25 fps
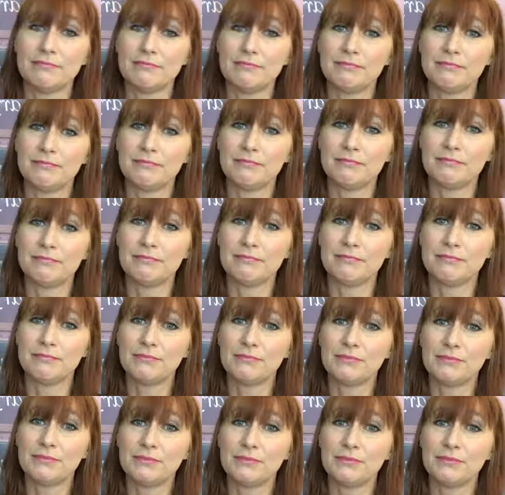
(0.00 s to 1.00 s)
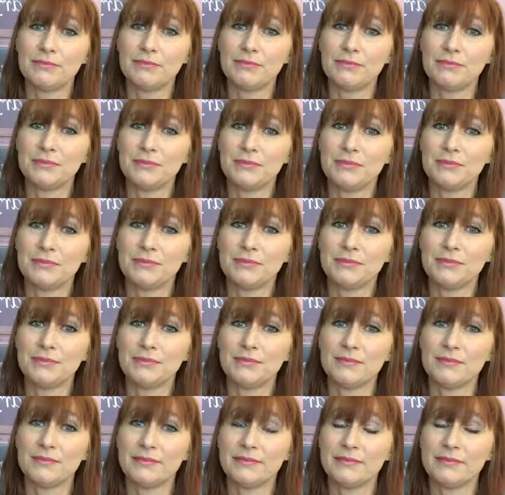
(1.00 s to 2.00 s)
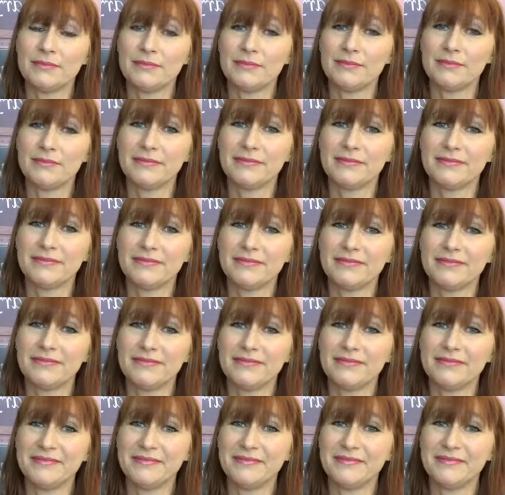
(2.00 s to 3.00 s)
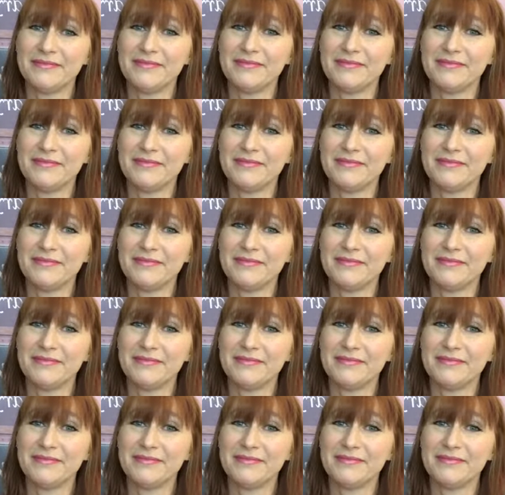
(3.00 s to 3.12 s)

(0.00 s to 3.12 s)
(silent)